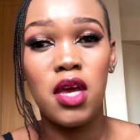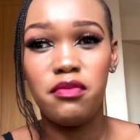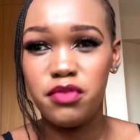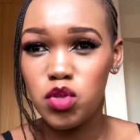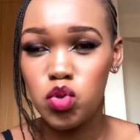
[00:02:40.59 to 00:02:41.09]
If
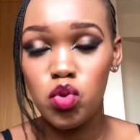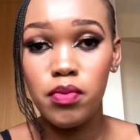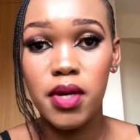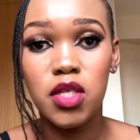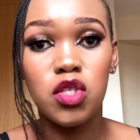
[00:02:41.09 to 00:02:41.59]
it's too
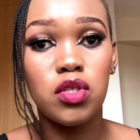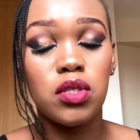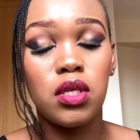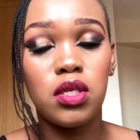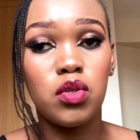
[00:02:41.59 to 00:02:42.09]
much
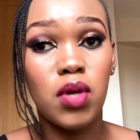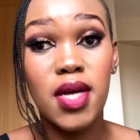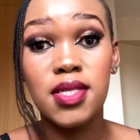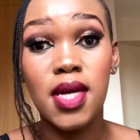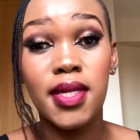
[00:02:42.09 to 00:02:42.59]
and you
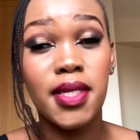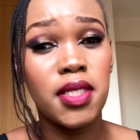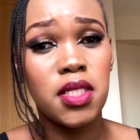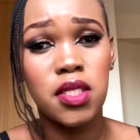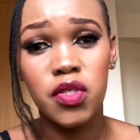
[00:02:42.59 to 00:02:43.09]
can't handle
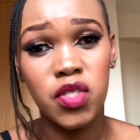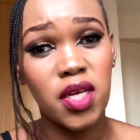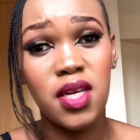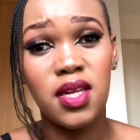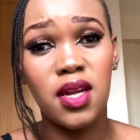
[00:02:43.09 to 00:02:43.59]
it,
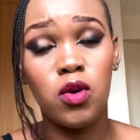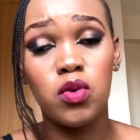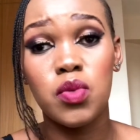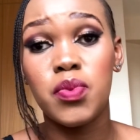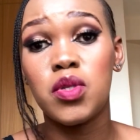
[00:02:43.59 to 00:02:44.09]
check in a
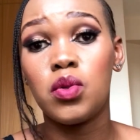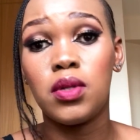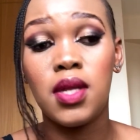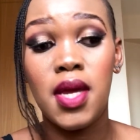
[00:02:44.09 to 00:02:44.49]
hospital,